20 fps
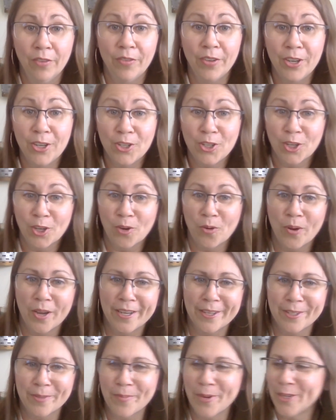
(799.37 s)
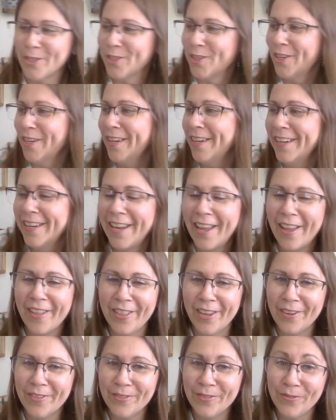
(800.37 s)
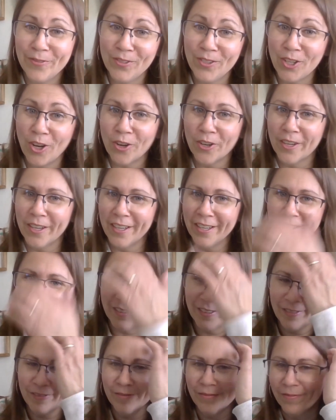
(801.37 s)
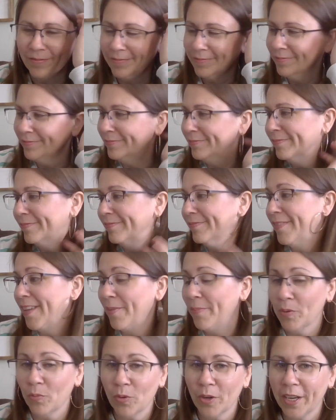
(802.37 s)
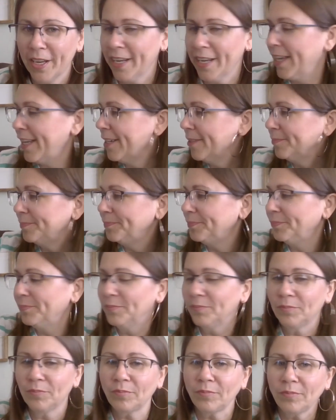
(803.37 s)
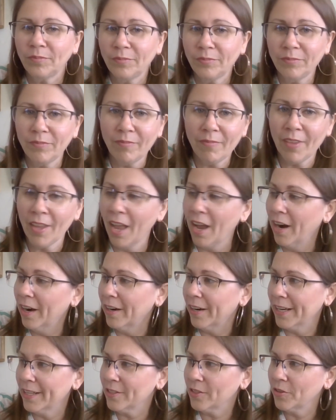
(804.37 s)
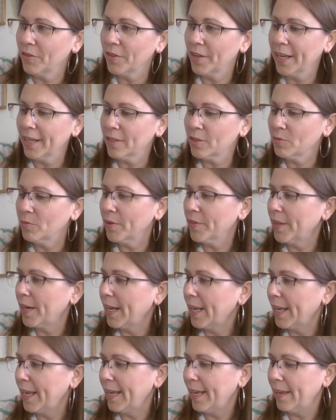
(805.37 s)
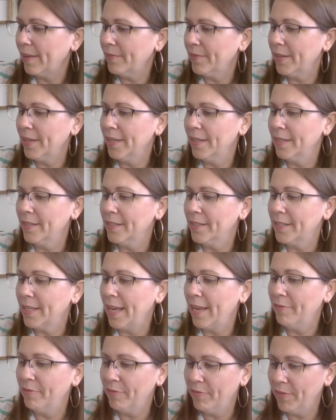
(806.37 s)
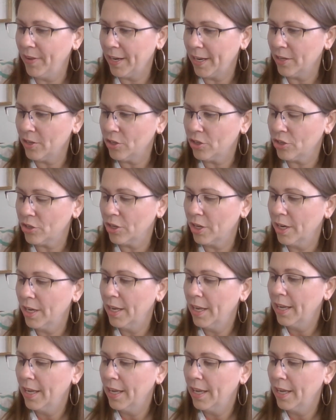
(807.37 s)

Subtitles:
finishing quite as much now that I've started it and have been working on it. All right, so the next one that I have is a finish.